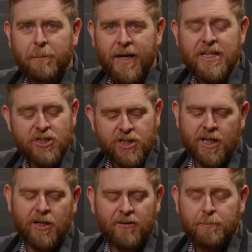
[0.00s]
pinch
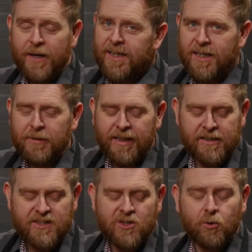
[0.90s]
of pink
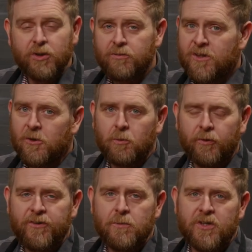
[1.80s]
Himalayan salt. You don't
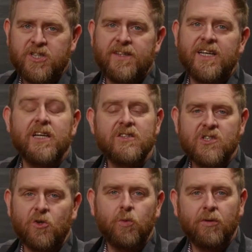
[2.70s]
want too much in there.
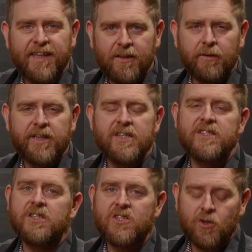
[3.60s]
Salt will kill the yeast
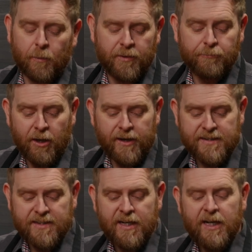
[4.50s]
and stop the
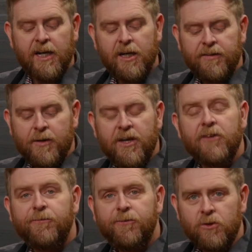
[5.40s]
rise. Then we have
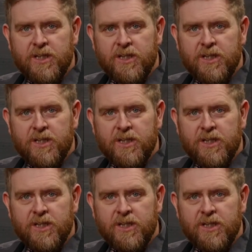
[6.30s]
40